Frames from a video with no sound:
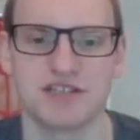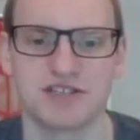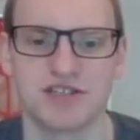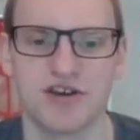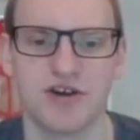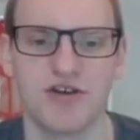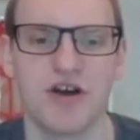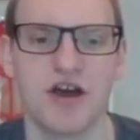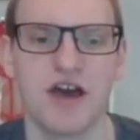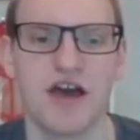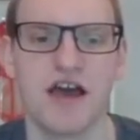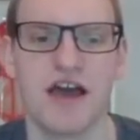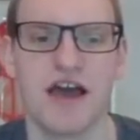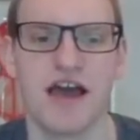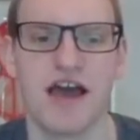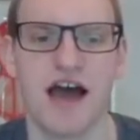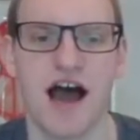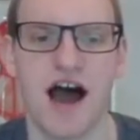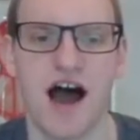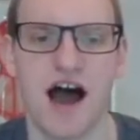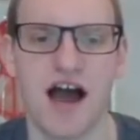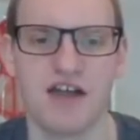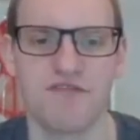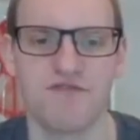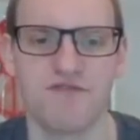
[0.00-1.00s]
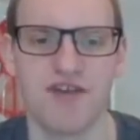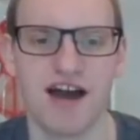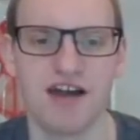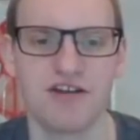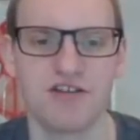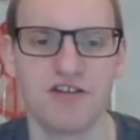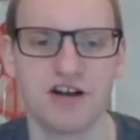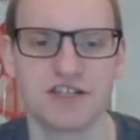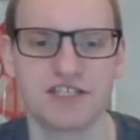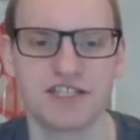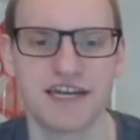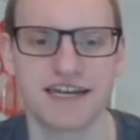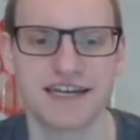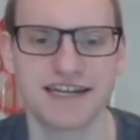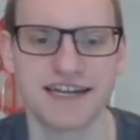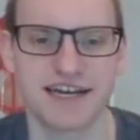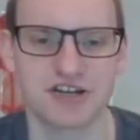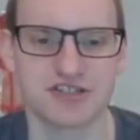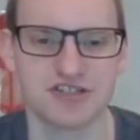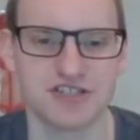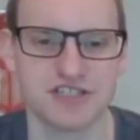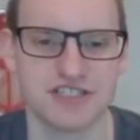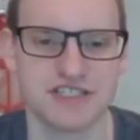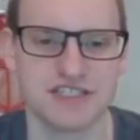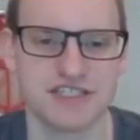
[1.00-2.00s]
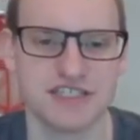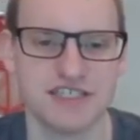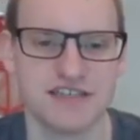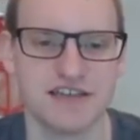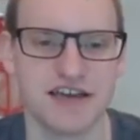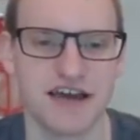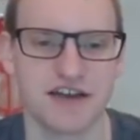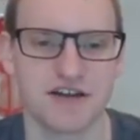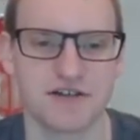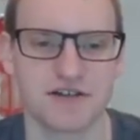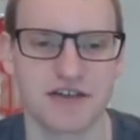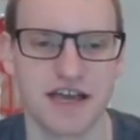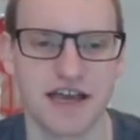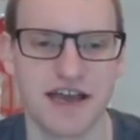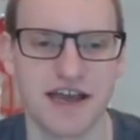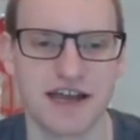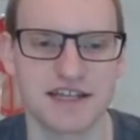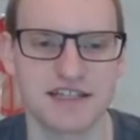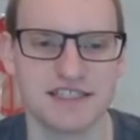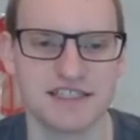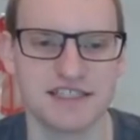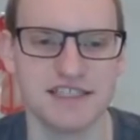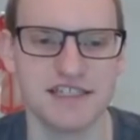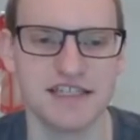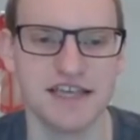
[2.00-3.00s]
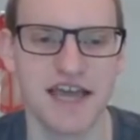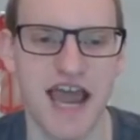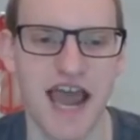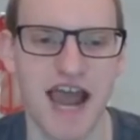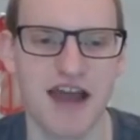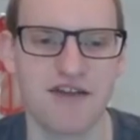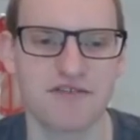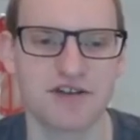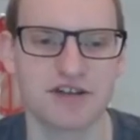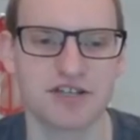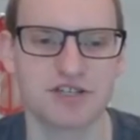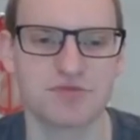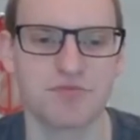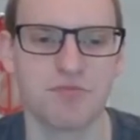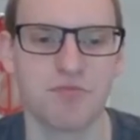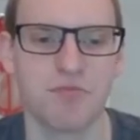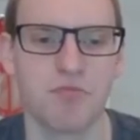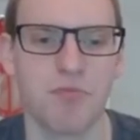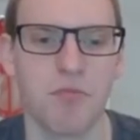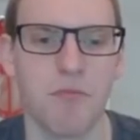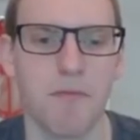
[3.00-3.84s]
So in Viral Launch, I can actually see that, okay? I can see the average